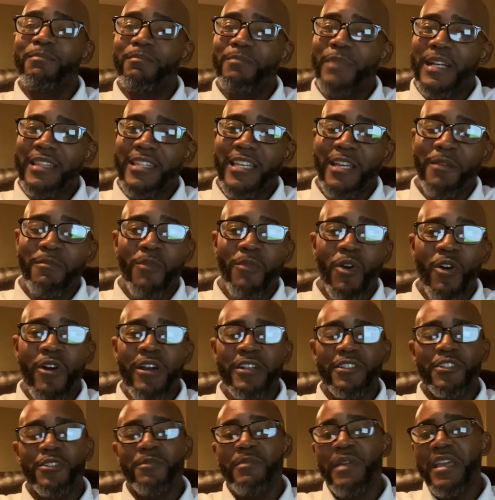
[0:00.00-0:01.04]
I think
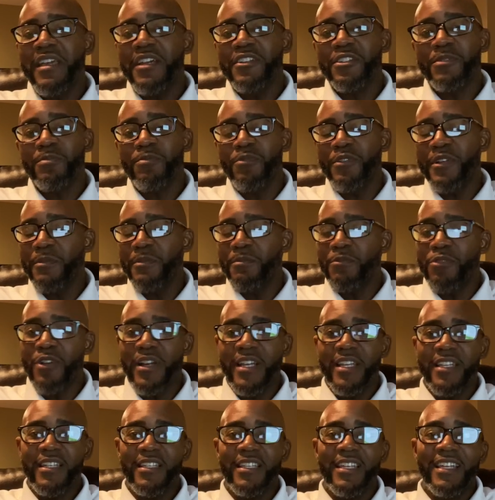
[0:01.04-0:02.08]
March, May, a spring
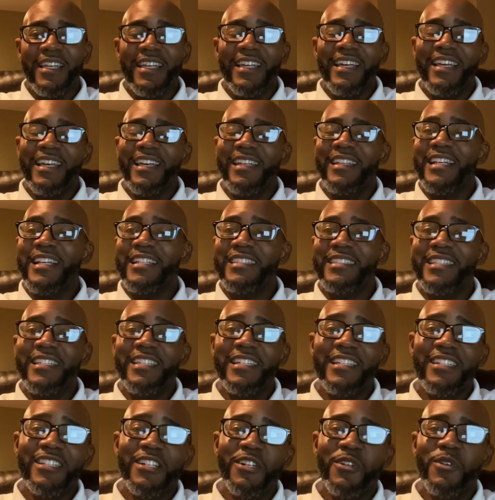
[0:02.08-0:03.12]
break. And next thing
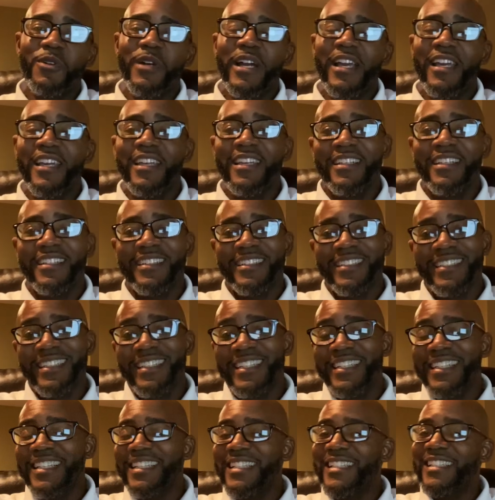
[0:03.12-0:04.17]
you know, hey,
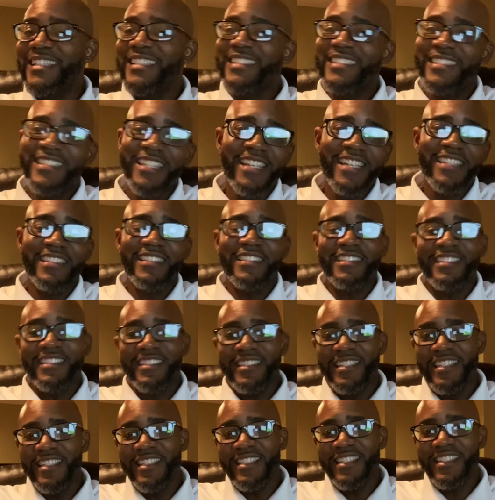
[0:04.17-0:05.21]
it's testing
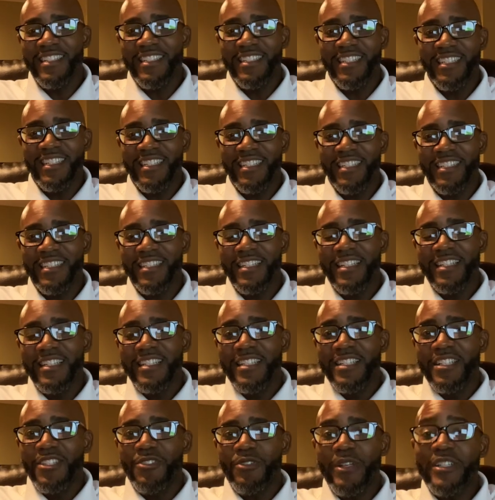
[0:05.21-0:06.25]
season again.
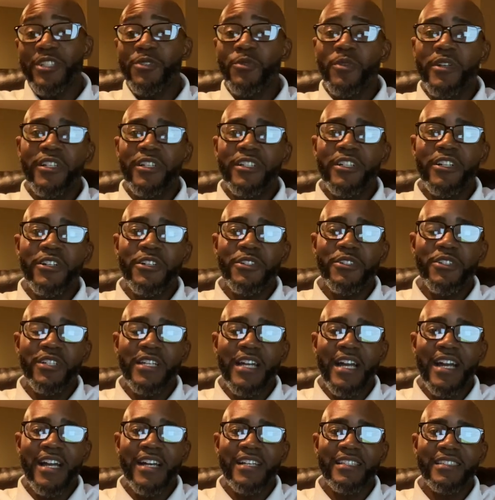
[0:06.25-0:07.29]
So I just want to encourage you
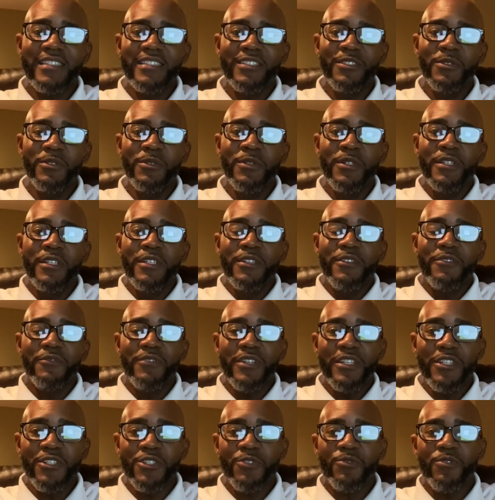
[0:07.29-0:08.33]
guys to
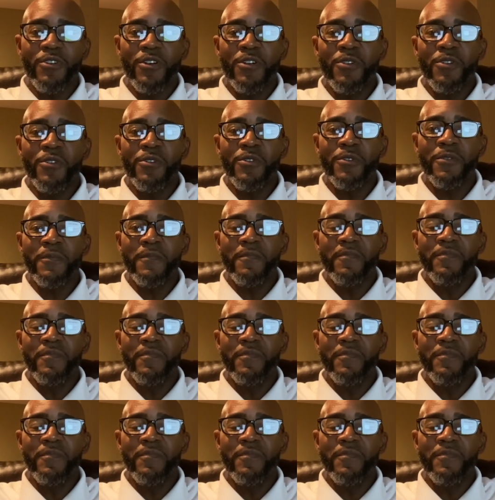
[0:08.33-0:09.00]
finish strong,